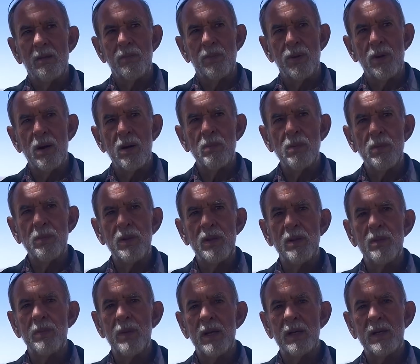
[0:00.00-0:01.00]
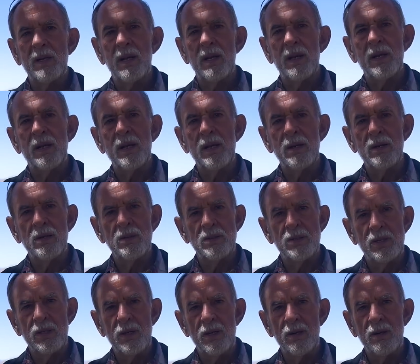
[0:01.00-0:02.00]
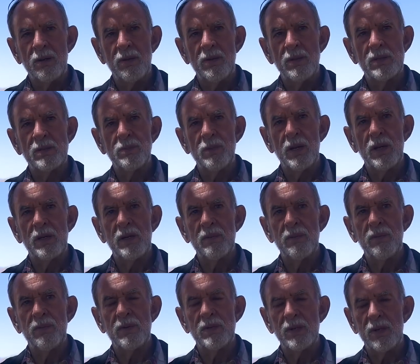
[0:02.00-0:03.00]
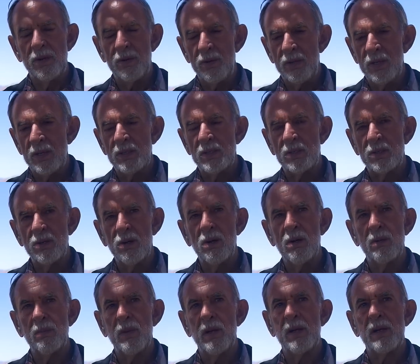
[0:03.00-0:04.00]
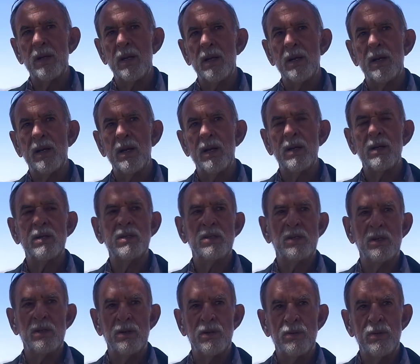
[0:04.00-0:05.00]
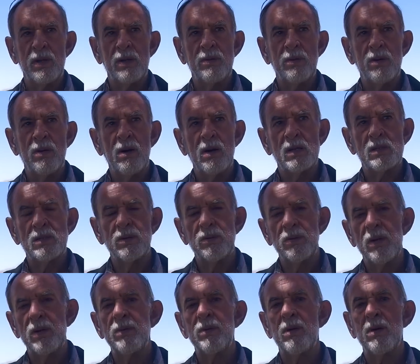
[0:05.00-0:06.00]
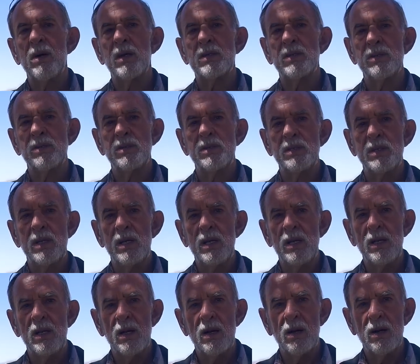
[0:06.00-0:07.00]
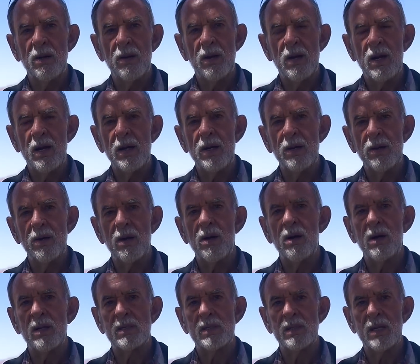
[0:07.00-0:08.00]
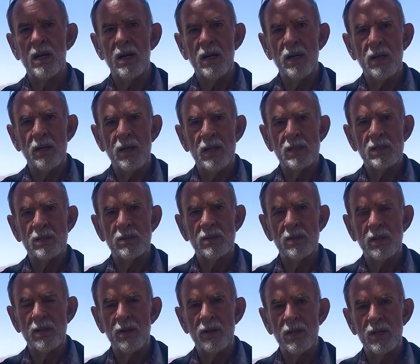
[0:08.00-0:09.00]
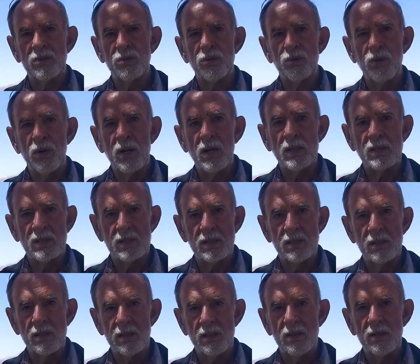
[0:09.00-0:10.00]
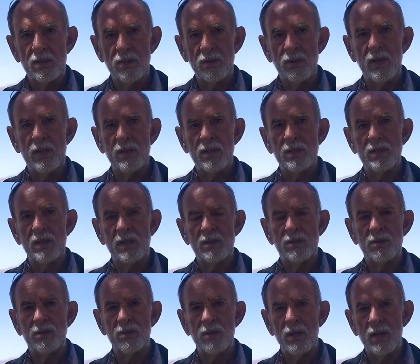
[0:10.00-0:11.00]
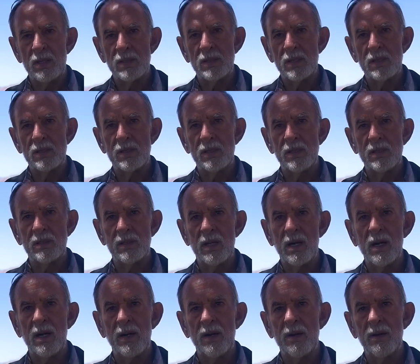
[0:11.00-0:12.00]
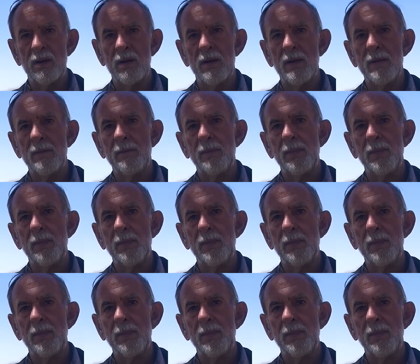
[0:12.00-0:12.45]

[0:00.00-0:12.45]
probably the magnetic energy here, there is strong magnetic energy in the red rocks. The red rocks you see are iron oxide. That's rust. The red you see is rust. It's iron.